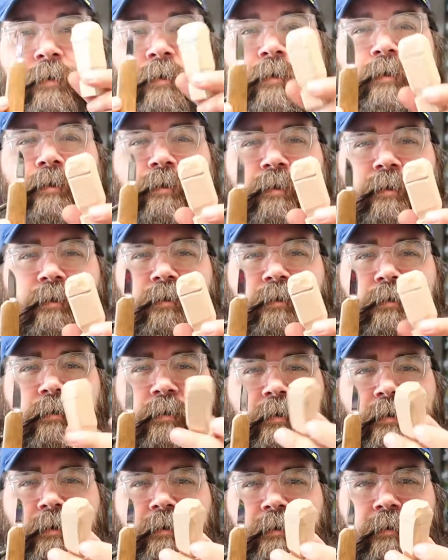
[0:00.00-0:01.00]
I'm gonna do
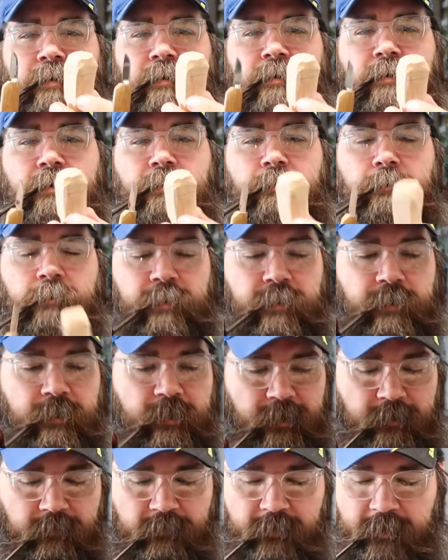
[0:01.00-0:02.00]
a little wood
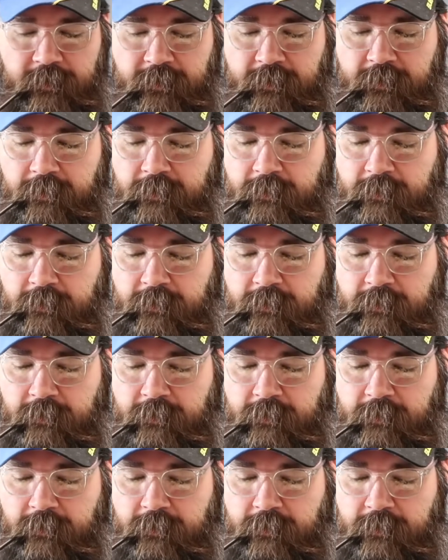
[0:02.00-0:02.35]
carving,